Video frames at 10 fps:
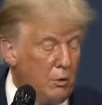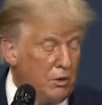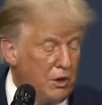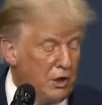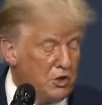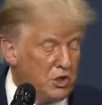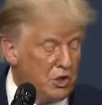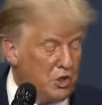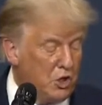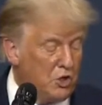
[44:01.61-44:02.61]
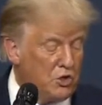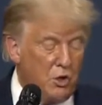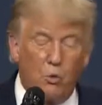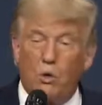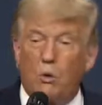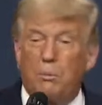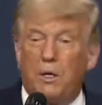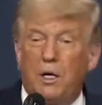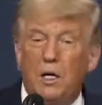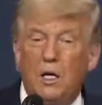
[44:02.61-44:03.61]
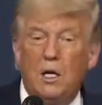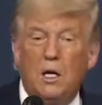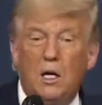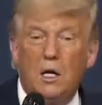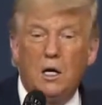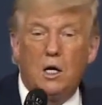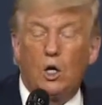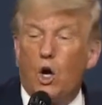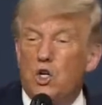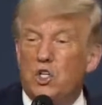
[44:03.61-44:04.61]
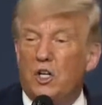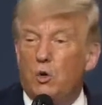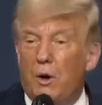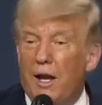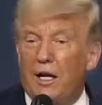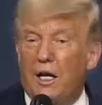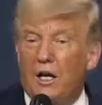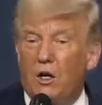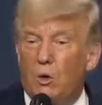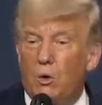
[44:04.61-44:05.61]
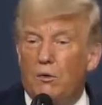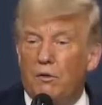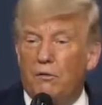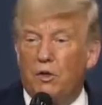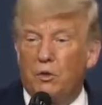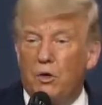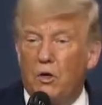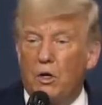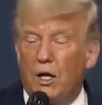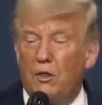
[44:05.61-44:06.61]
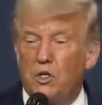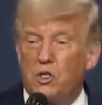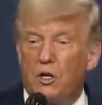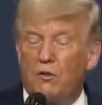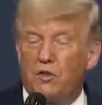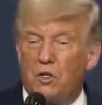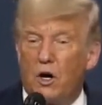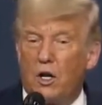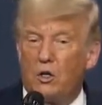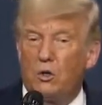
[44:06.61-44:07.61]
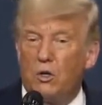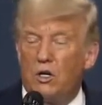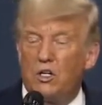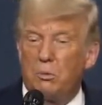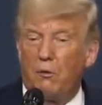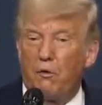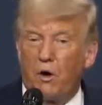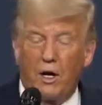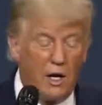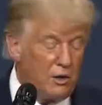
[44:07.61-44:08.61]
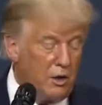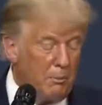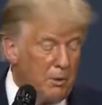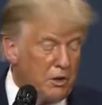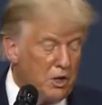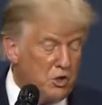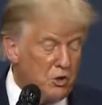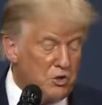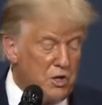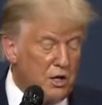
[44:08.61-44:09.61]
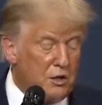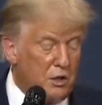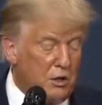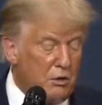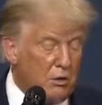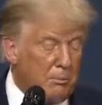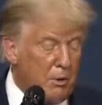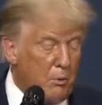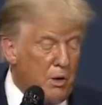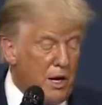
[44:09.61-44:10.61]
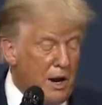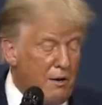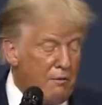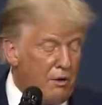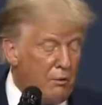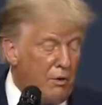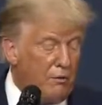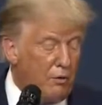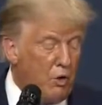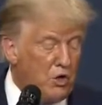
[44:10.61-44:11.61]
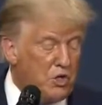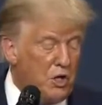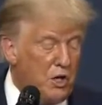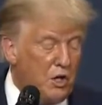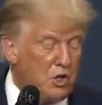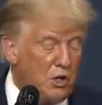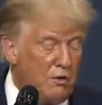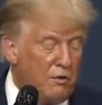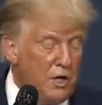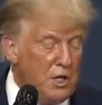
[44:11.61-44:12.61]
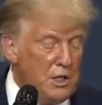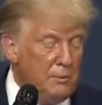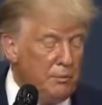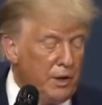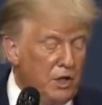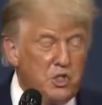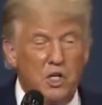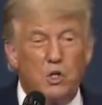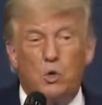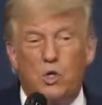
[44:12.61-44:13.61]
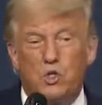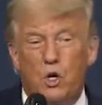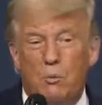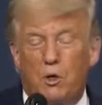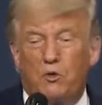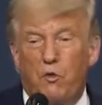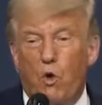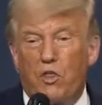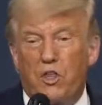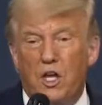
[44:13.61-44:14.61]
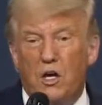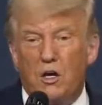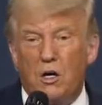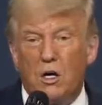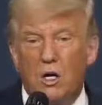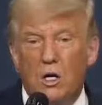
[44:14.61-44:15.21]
We think in 6 years it will be largely eradicated. Who would have ever thought? And this could have started 2 years before I got there, but they chose not to do it. But we have, and we've launched the initiative. It's into its almost 4th year.